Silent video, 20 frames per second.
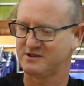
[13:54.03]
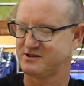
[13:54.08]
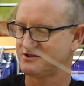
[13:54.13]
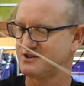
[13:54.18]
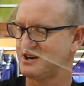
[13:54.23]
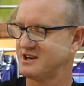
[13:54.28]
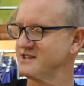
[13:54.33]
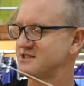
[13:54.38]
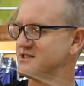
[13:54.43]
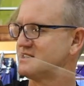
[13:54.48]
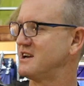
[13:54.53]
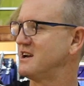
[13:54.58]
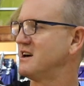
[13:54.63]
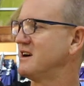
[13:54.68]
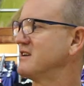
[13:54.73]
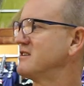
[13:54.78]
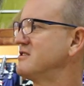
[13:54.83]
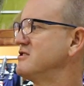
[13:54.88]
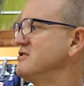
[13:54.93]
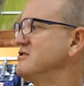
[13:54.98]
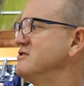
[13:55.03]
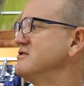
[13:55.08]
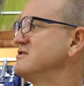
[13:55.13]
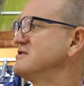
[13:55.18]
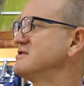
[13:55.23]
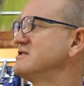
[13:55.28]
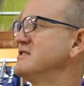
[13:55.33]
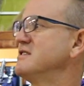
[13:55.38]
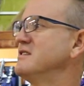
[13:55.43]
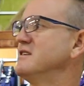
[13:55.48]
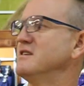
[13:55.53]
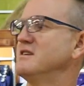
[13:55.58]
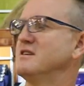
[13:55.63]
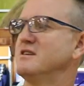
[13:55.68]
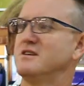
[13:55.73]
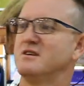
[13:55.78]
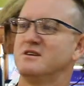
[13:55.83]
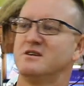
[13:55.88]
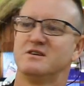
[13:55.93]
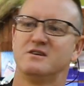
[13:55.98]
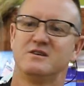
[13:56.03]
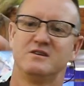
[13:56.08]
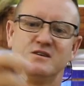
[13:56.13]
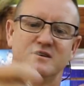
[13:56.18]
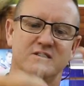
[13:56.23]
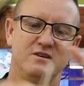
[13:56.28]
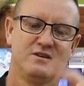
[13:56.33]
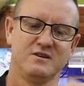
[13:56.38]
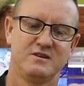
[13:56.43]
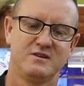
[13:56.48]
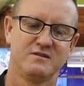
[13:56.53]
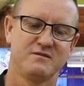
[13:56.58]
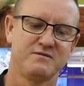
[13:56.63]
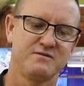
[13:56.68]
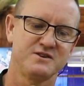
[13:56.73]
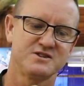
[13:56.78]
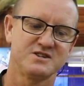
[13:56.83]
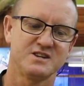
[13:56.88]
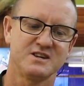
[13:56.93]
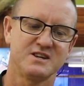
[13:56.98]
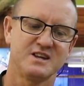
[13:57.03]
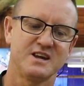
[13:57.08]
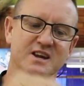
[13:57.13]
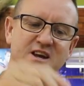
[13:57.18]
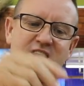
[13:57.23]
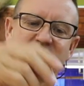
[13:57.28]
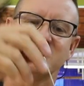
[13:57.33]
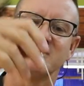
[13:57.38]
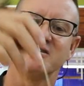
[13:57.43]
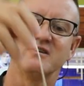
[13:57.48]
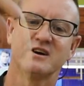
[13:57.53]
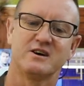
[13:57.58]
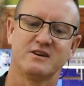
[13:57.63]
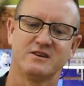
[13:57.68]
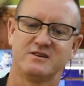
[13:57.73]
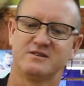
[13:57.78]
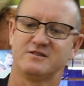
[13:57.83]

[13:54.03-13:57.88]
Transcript: trace that I'd use fishing in that area.